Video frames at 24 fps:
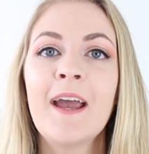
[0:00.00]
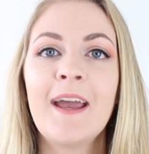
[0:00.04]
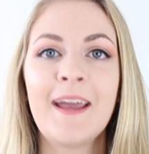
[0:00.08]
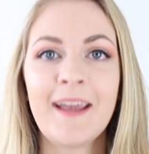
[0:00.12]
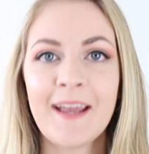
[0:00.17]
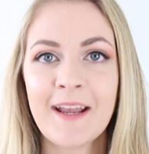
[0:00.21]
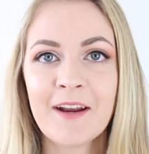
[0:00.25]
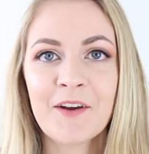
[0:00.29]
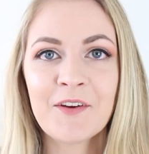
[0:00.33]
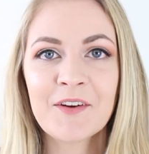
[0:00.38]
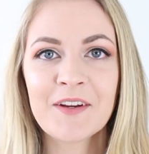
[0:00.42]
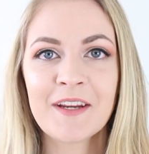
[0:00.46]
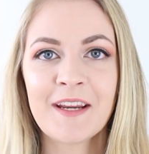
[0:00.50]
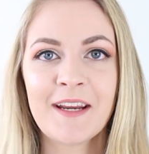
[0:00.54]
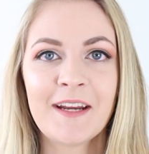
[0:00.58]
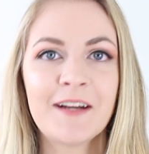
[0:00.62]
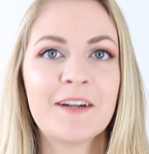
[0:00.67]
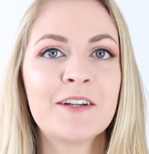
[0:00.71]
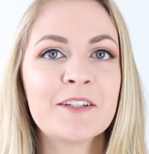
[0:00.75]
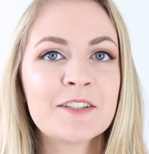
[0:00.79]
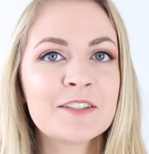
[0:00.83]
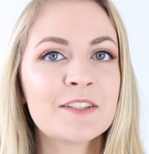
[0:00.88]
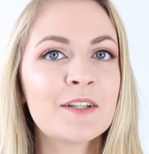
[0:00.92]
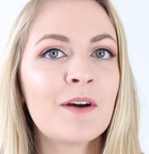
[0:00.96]
hair
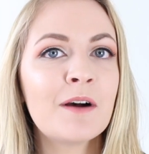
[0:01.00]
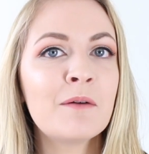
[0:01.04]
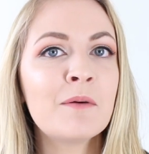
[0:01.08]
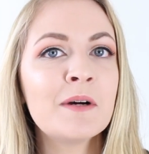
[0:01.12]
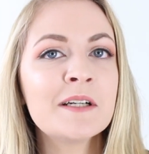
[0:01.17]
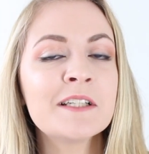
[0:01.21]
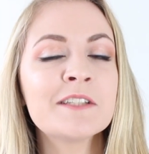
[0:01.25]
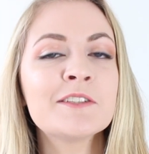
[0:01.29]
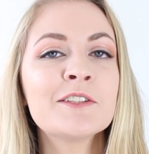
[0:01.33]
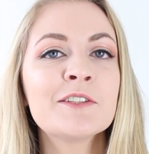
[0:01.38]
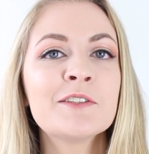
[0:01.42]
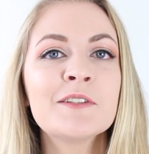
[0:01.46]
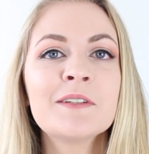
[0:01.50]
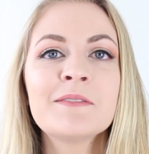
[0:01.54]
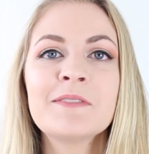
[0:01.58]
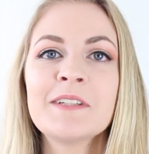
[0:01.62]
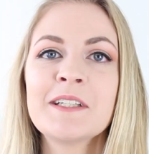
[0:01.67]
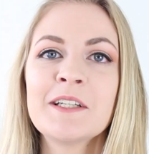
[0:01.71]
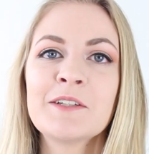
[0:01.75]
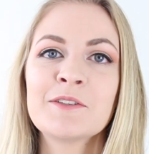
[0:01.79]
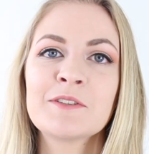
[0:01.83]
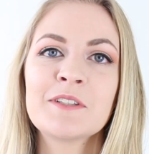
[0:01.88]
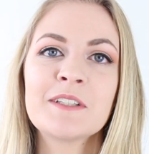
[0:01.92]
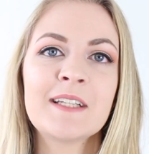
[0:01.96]
care. So I wanted to do a
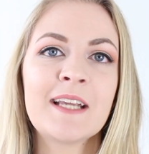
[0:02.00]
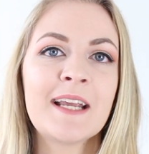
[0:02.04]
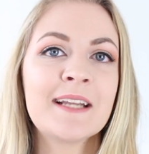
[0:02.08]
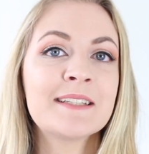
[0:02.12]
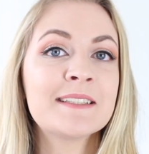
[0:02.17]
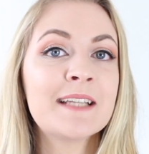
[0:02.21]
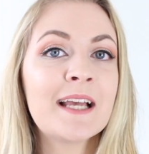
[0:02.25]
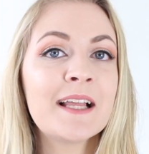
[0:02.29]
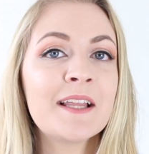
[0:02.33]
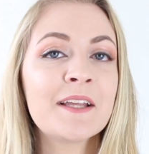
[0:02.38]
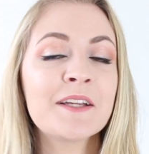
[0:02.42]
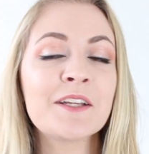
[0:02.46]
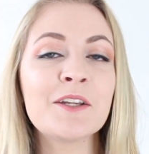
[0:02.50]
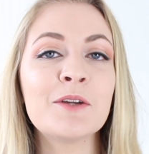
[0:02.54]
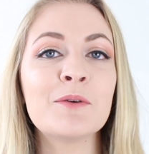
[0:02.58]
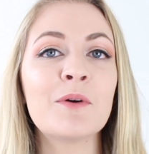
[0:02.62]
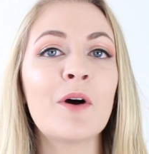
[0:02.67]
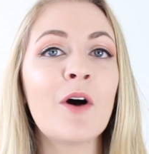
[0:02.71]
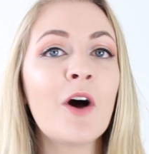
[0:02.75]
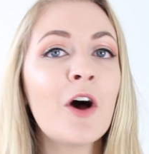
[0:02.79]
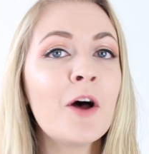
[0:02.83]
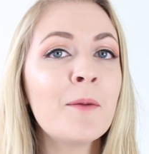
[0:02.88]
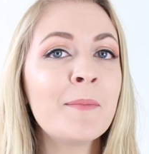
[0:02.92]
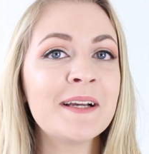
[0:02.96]
video today telling you
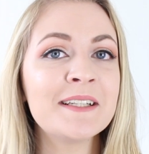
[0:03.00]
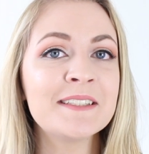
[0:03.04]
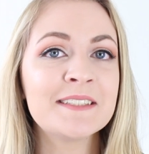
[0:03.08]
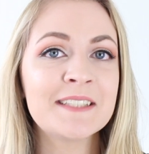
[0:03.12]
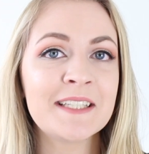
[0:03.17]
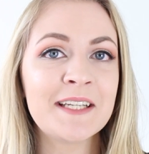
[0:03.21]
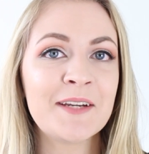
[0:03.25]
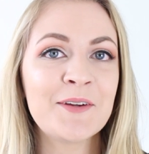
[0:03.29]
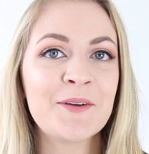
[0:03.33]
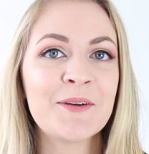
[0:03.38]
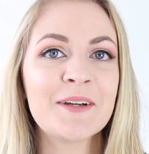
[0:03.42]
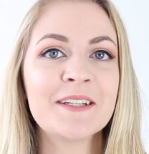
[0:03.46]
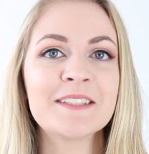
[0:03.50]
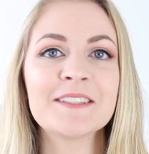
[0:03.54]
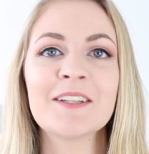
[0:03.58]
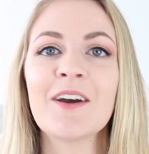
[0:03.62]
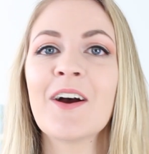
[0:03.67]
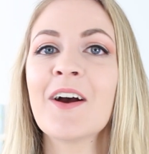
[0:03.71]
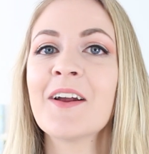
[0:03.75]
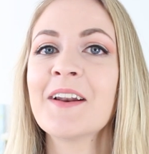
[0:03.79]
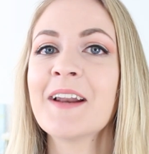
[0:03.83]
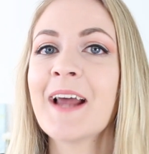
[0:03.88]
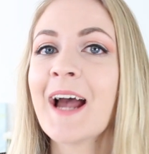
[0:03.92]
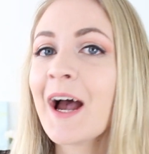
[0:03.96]
all my secrets
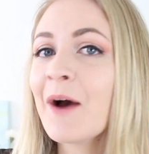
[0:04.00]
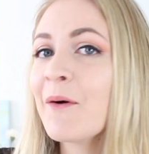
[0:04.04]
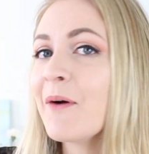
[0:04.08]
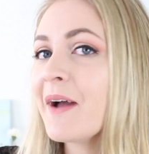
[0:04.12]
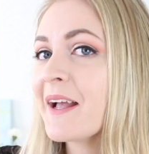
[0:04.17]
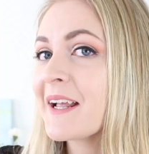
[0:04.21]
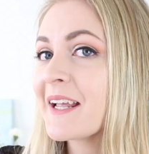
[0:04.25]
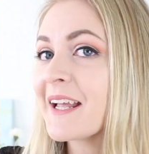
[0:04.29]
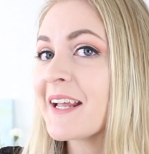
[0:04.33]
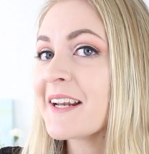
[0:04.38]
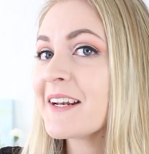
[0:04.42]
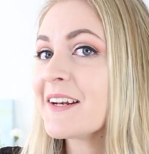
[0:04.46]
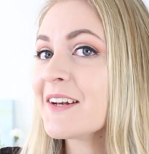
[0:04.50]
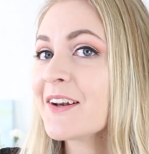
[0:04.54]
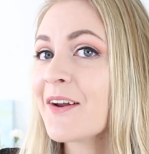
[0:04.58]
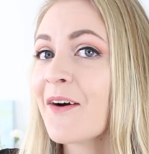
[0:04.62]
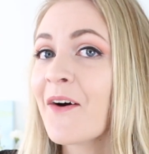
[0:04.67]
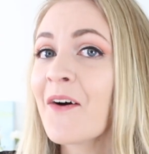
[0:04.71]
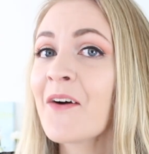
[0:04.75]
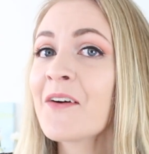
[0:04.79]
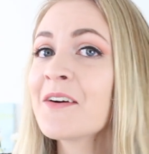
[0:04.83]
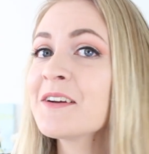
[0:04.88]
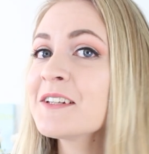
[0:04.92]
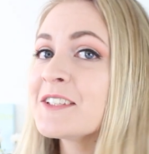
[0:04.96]
on how I get
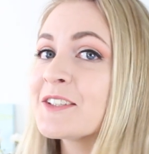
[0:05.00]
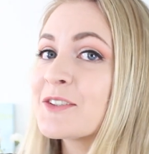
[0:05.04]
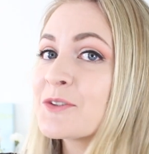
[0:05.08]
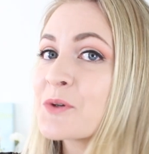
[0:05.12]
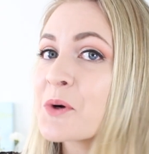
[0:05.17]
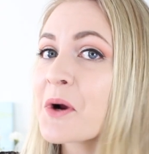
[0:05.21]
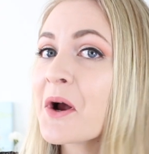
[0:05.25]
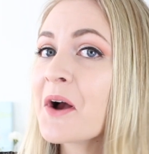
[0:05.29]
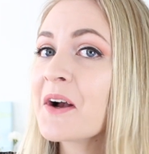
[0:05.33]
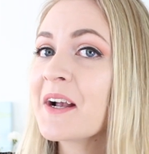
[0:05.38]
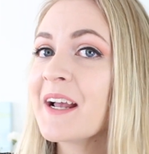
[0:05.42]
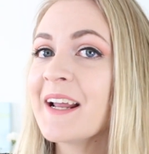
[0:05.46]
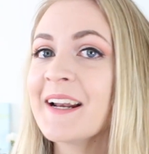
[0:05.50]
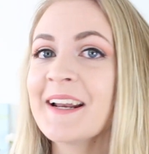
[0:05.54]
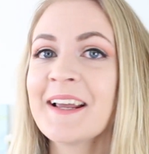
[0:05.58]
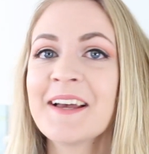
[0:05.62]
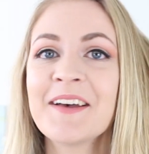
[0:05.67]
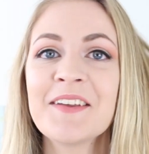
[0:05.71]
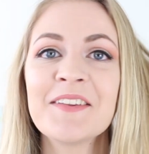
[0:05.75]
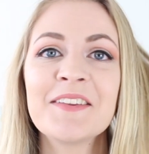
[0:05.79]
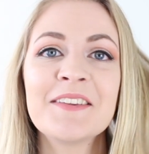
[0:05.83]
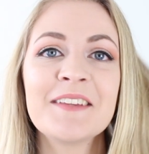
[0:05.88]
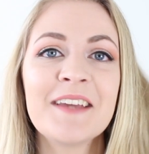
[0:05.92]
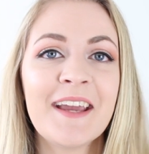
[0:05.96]
long, strong and
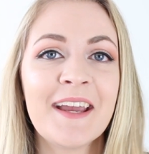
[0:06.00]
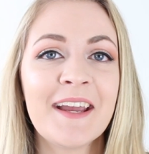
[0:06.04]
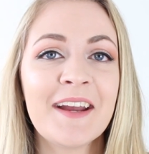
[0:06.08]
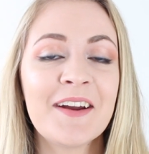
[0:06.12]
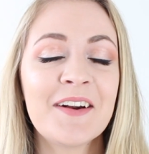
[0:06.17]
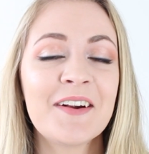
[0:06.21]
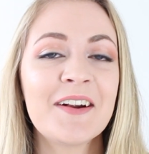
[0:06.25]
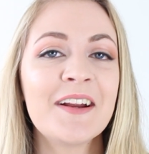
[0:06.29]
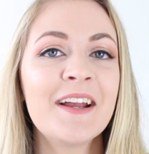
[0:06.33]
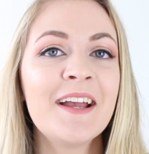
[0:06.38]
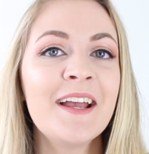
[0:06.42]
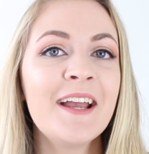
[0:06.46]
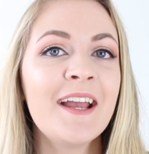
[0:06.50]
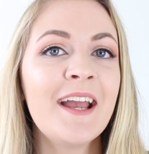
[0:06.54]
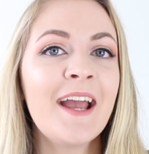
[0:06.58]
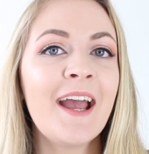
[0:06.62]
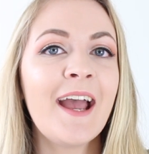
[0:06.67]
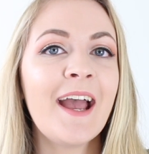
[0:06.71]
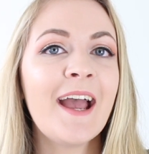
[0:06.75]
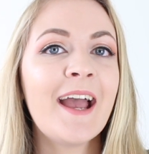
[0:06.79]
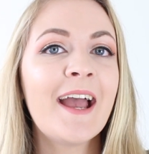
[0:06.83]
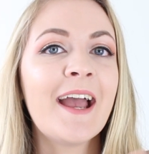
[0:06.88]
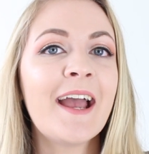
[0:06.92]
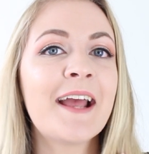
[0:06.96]
healthy hair
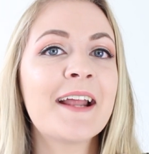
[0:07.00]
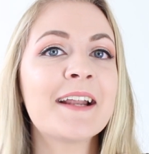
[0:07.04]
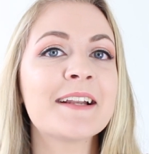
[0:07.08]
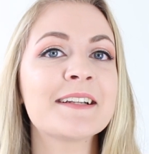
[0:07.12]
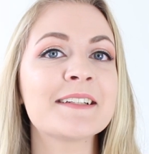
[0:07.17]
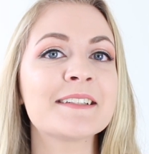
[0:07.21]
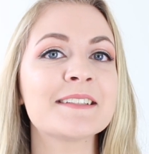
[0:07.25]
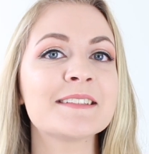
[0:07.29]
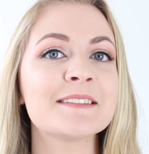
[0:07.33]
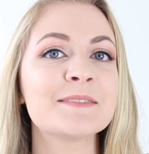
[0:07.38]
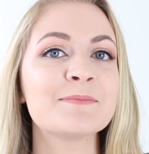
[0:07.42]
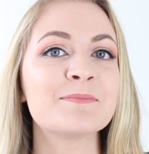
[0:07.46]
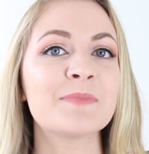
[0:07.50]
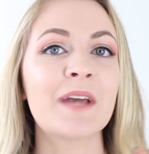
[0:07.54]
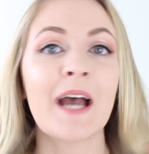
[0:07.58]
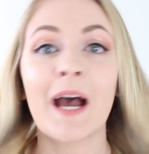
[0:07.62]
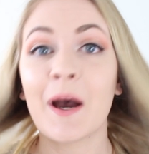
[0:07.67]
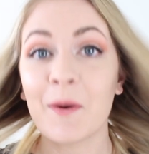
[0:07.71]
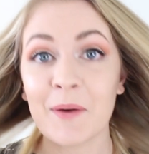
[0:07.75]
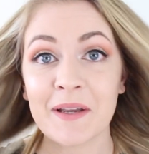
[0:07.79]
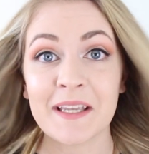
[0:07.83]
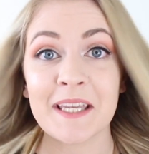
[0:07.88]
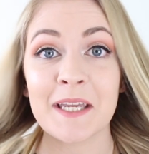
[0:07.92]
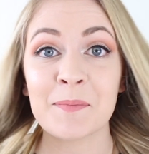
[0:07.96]
and
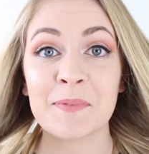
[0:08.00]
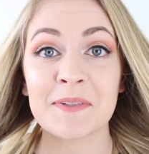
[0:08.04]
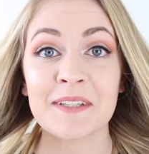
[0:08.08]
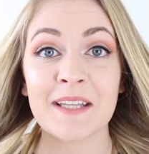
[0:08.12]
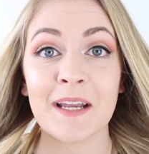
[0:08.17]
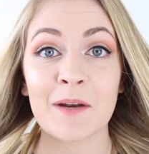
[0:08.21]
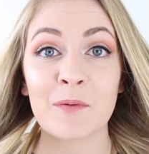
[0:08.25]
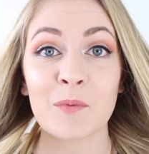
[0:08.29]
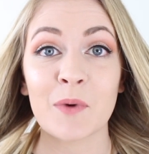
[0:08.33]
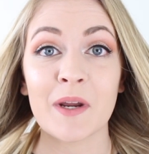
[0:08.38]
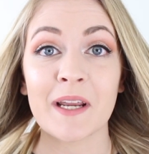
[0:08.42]
how I keep it that